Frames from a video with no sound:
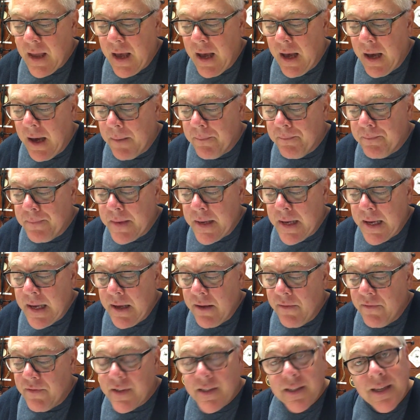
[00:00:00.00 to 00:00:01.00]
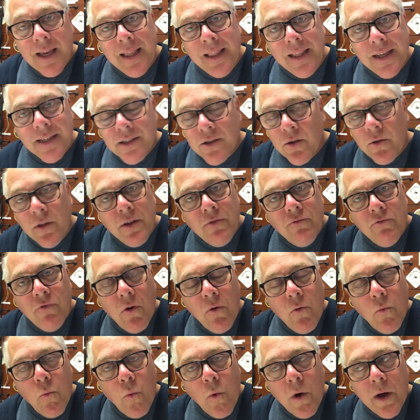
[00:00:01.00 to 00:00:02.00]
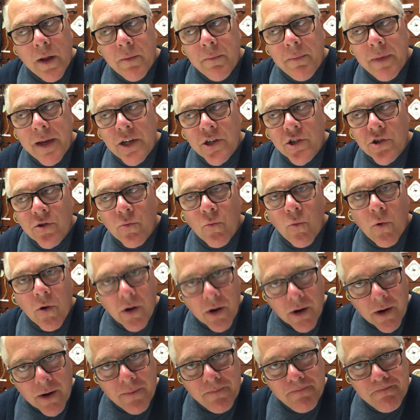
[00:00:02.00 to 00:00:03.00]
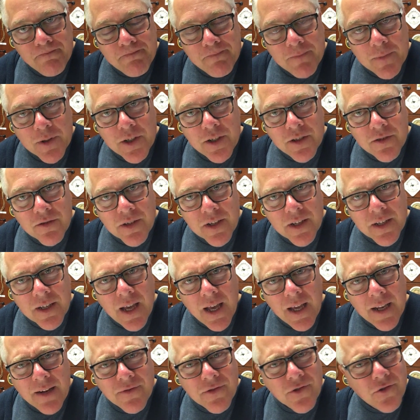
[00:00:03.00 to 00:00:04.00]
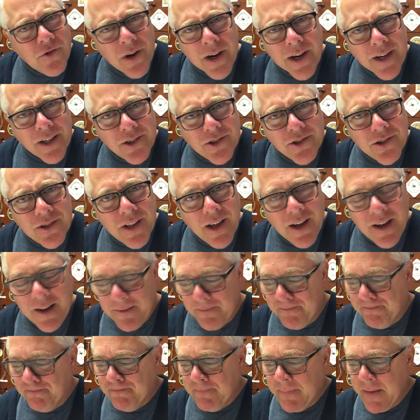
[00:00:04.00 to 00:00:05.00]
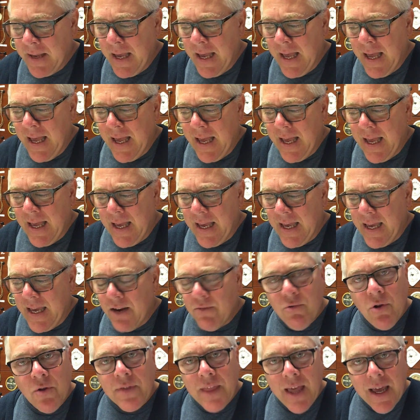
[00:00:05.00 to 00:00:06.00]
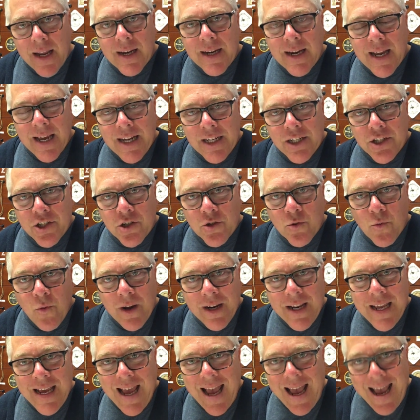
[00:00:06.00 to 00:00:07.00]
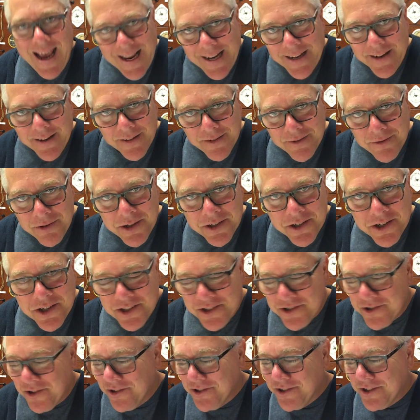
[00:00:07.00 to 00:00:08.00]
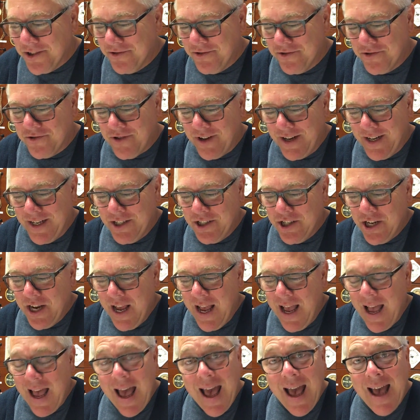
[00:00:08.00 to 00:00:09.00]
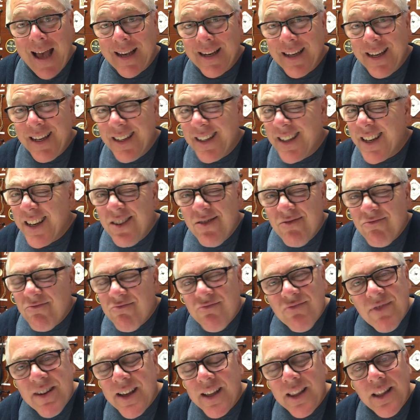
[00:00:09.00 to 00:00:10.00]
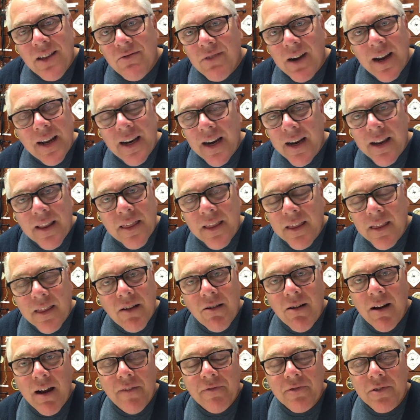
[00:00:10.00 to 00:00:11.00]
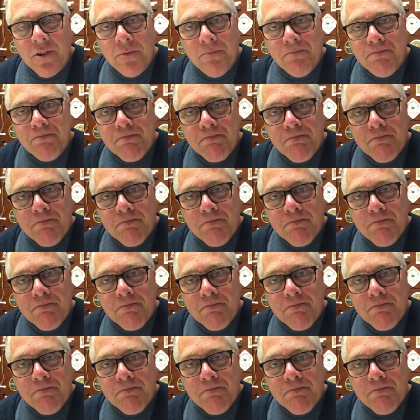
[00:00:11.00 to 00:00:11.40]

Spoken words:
Vesalius only wrote one major work, which is kind of strange. He wrote that at age 28, which is also strange, and he didn't really write anything thereafter.